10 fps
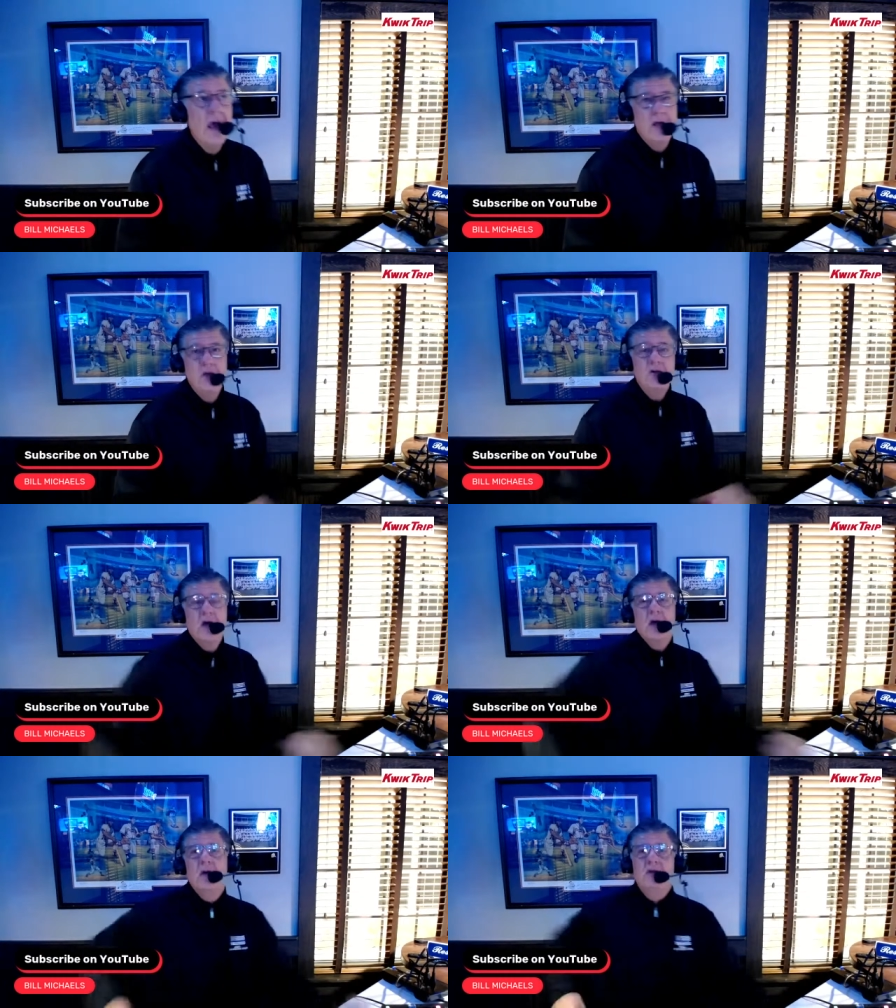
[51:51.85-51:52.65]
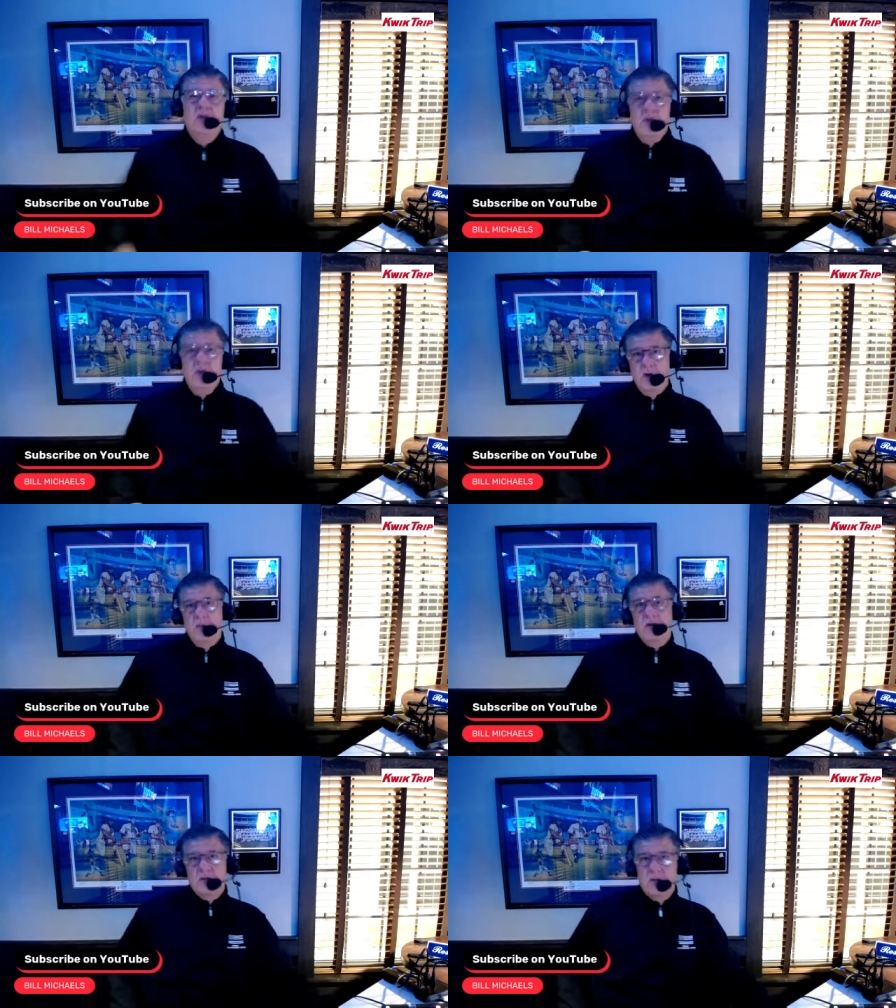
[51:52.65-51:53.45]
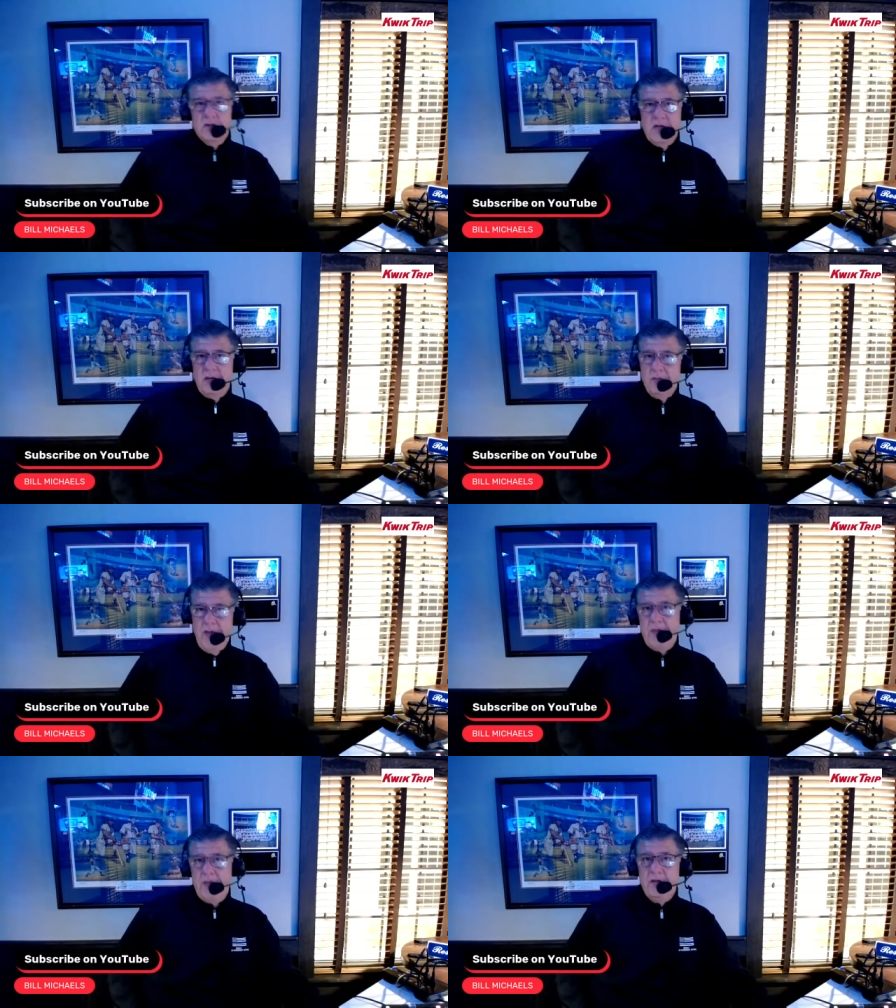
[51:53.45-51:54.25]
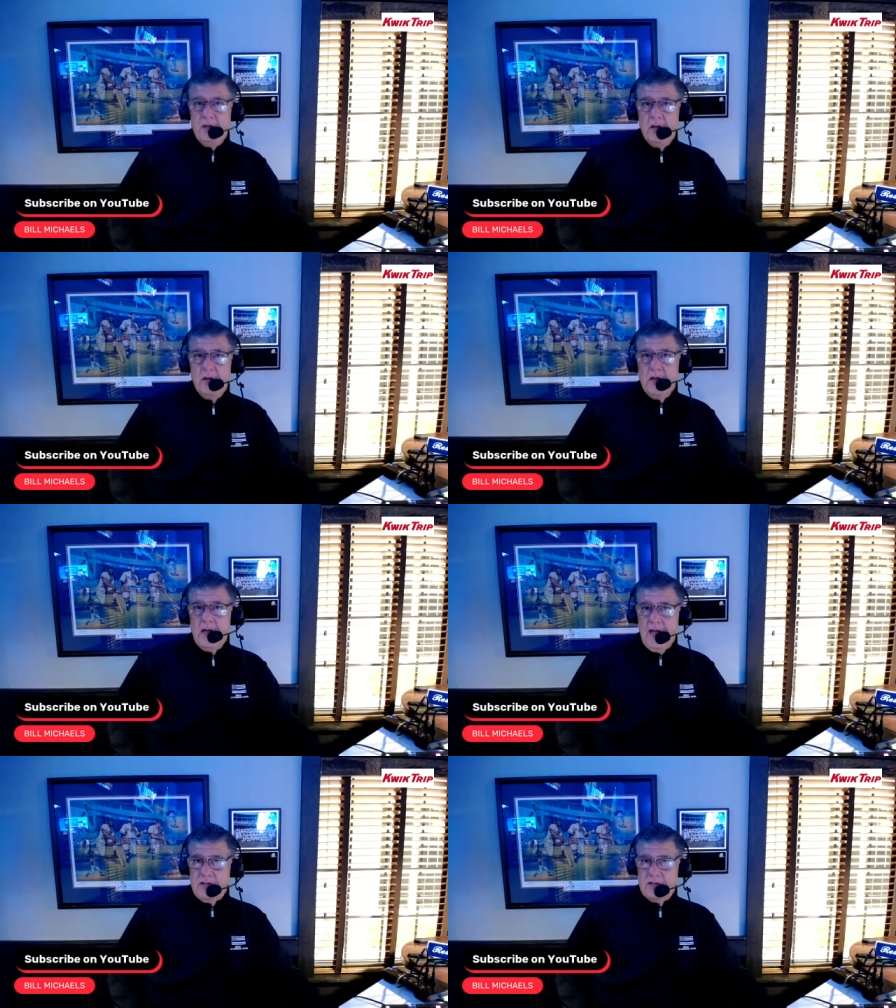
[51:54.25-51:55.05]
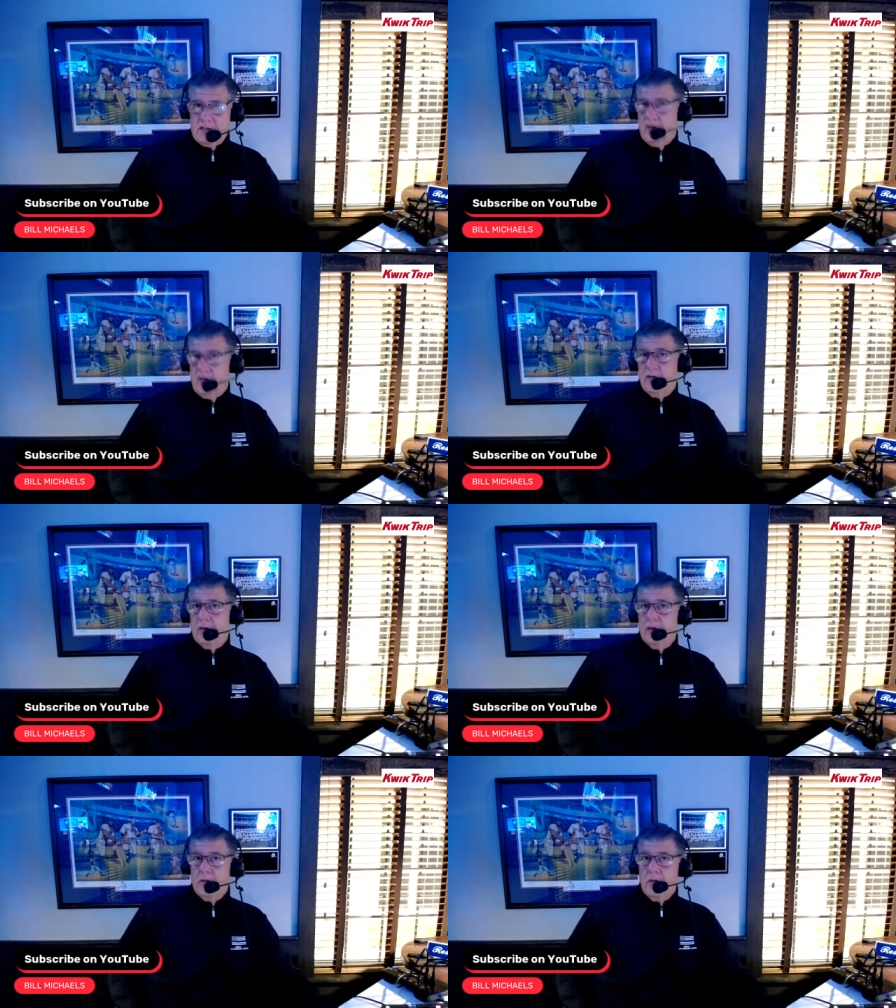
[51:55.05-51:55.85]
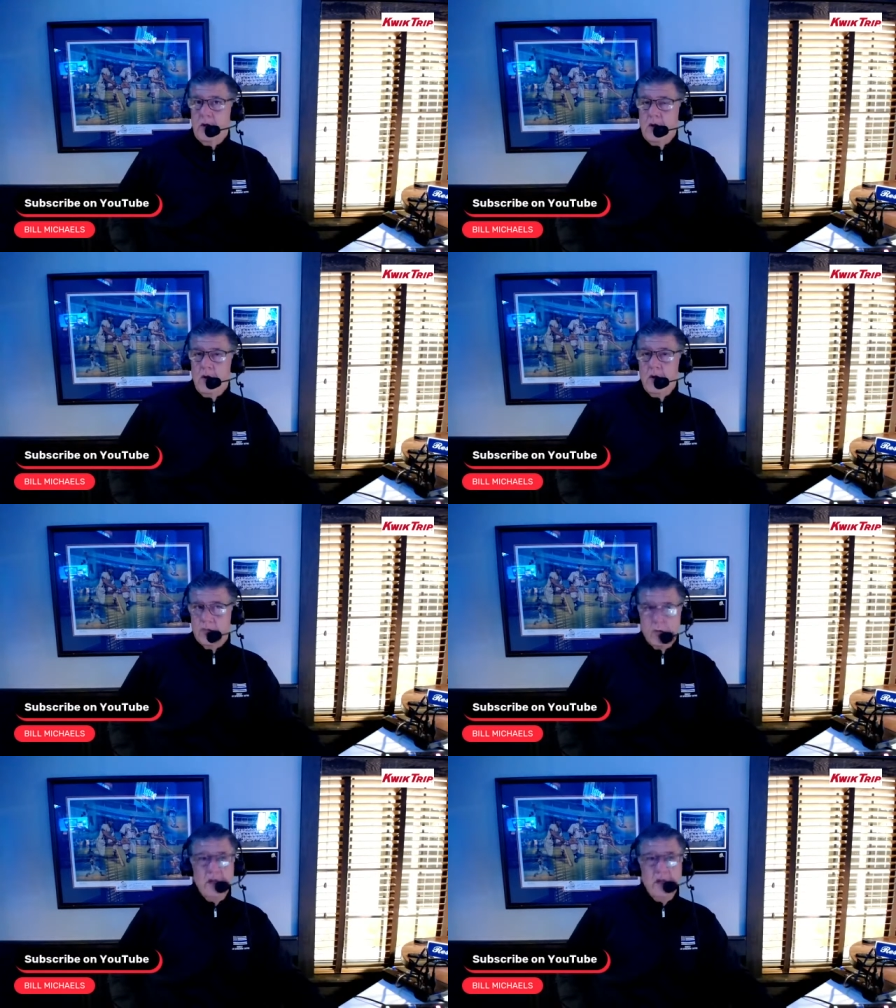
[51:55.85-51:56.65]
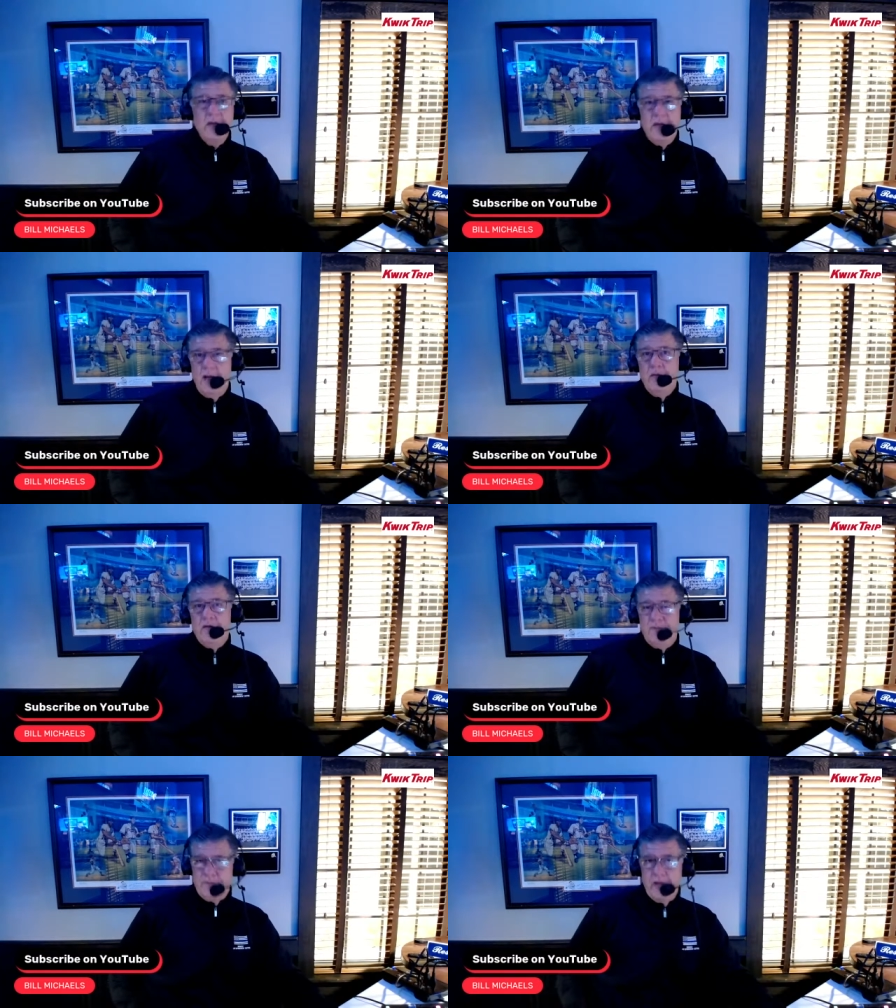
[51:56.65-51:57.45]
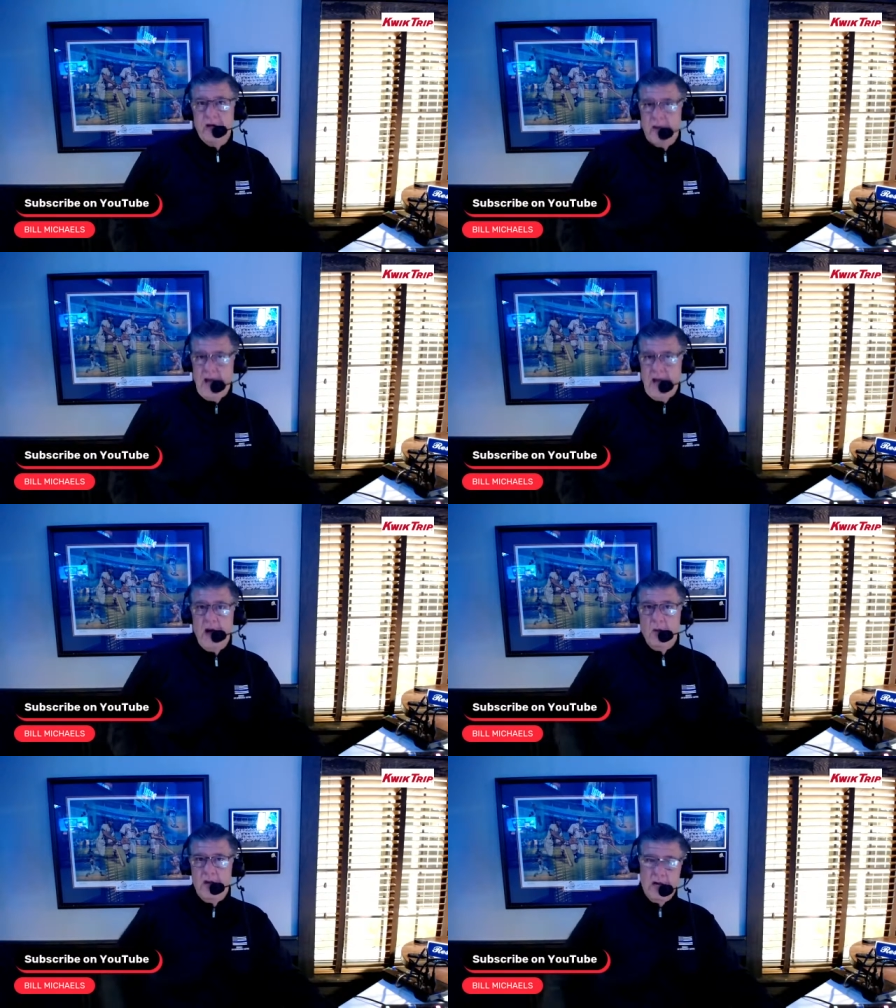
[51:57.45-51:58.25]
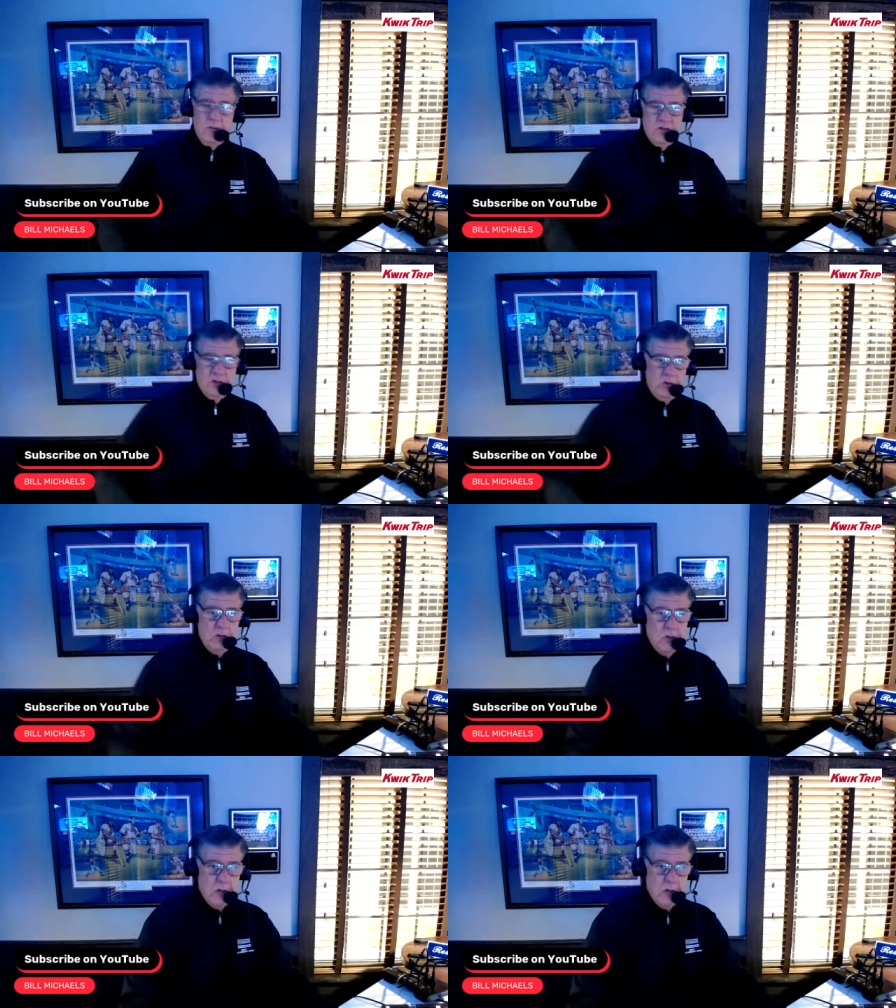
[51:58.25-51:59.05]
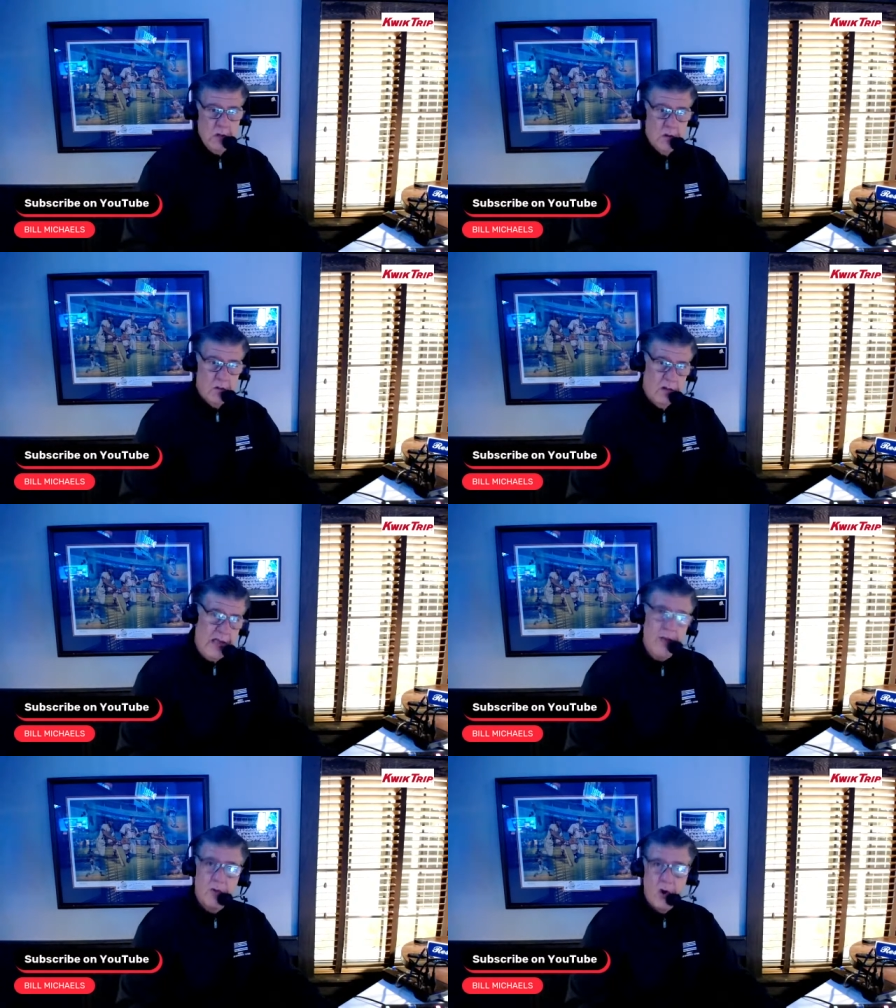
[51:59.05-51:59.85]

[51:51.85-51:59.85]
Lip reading: You talk about 2 commissioners in Bettman and Silver who have really been able to figure it out when it comes to labor